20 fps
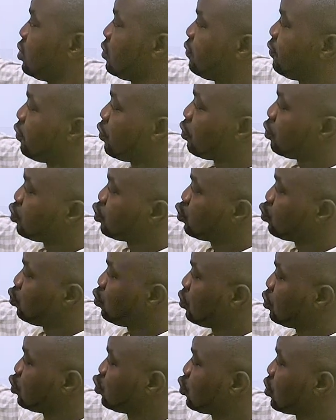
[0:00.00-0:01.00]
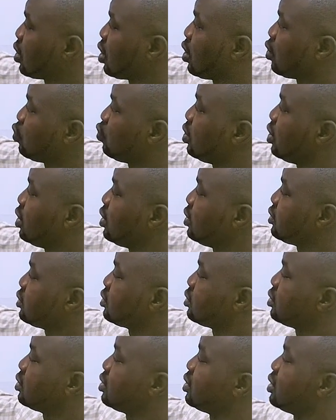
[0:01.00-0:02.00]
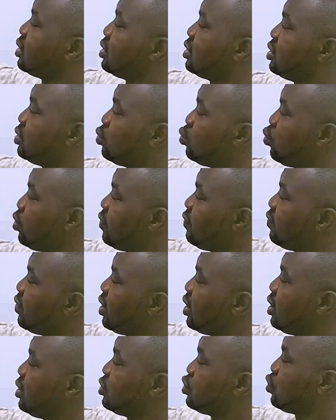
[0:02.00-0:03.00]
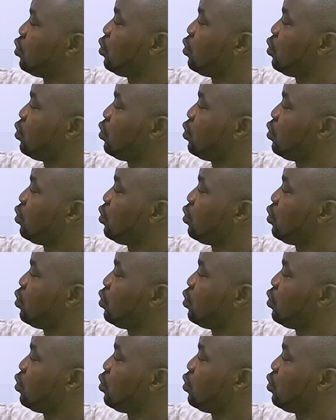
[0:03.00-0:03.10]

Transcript: for us to calculate the wavelength